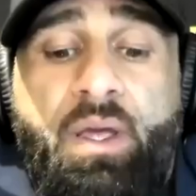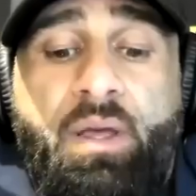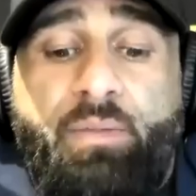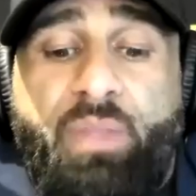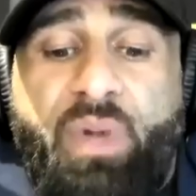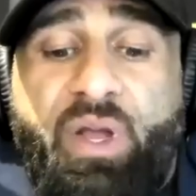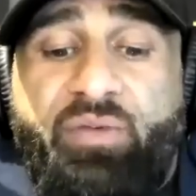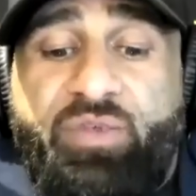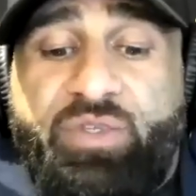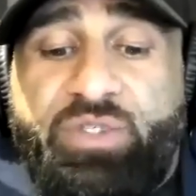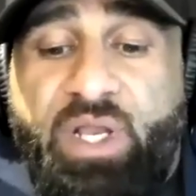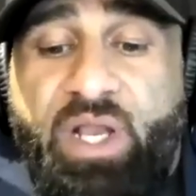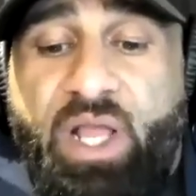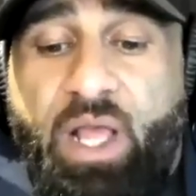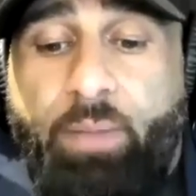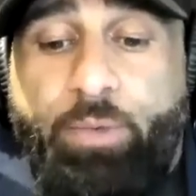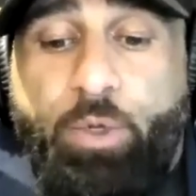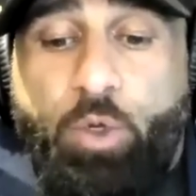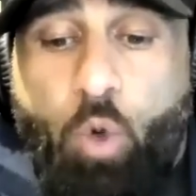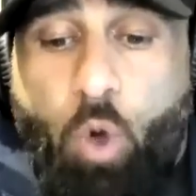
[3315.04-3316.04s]
but if it's going to
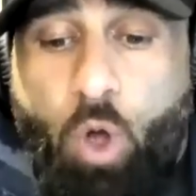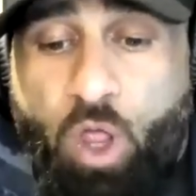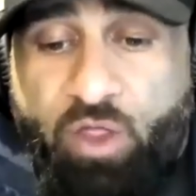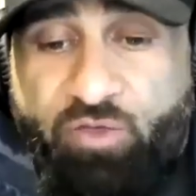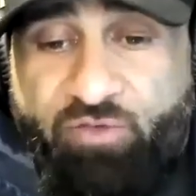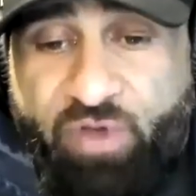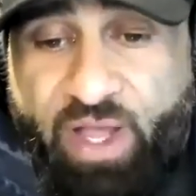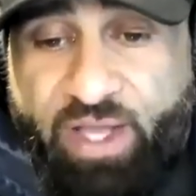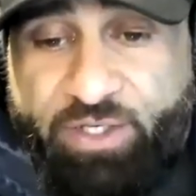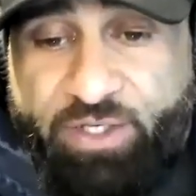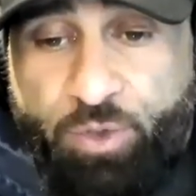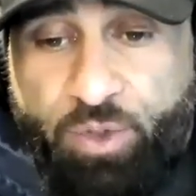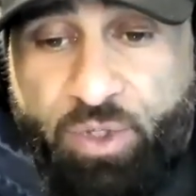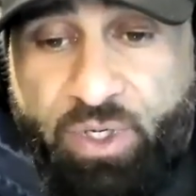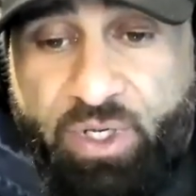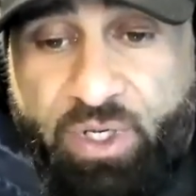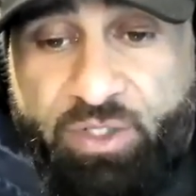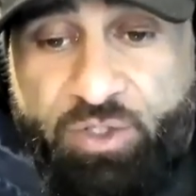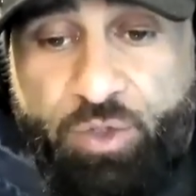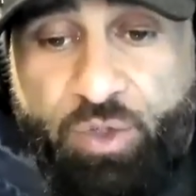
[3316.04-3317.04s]
help you qualify to
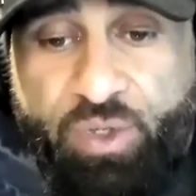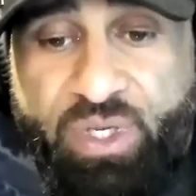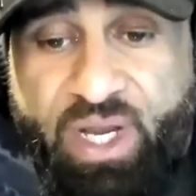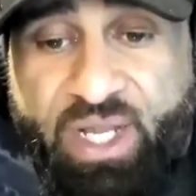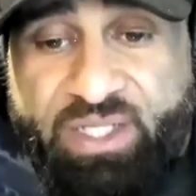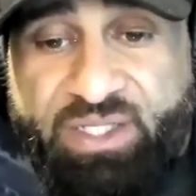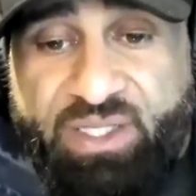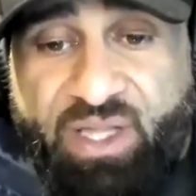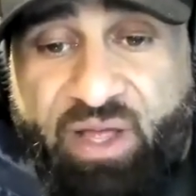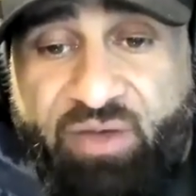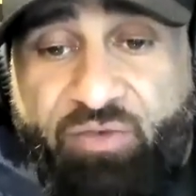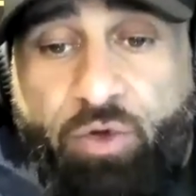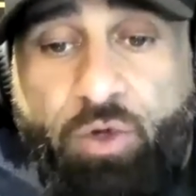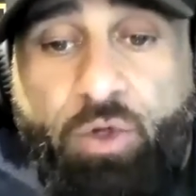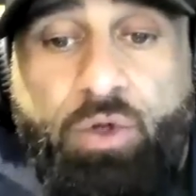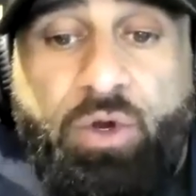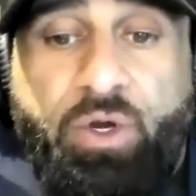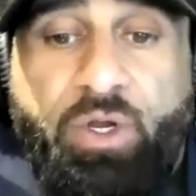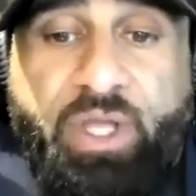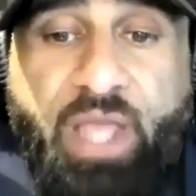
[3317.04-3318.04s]
a next level
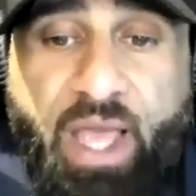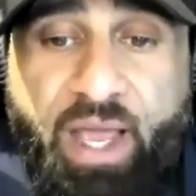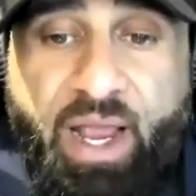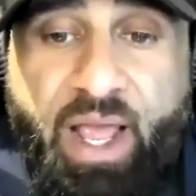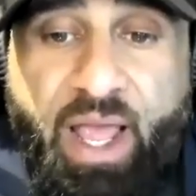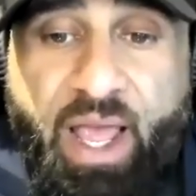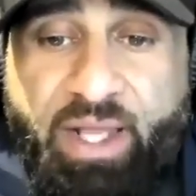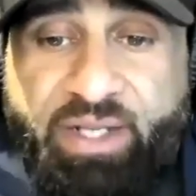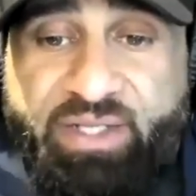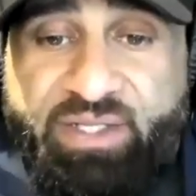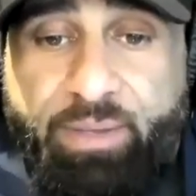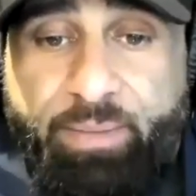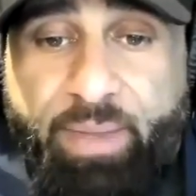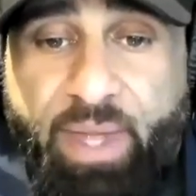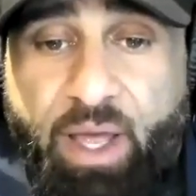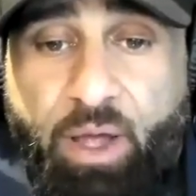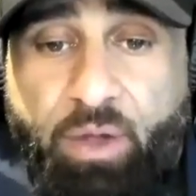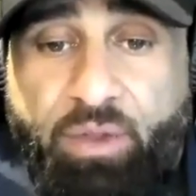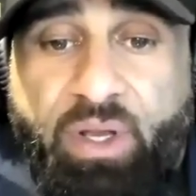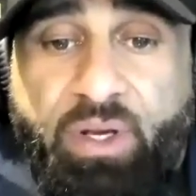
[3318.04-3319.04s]
or get ahead
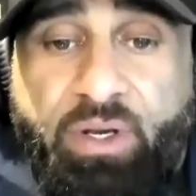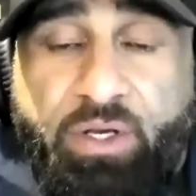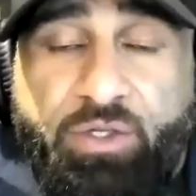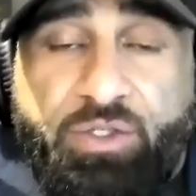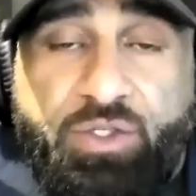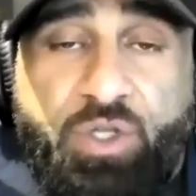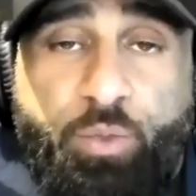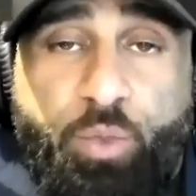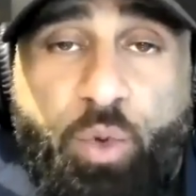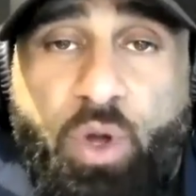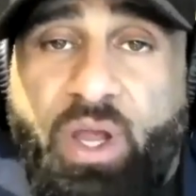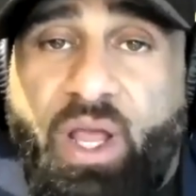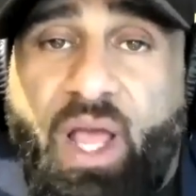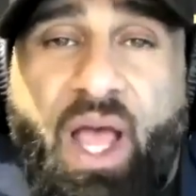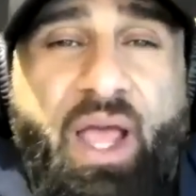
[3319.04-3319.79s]
somehow, then there's no point.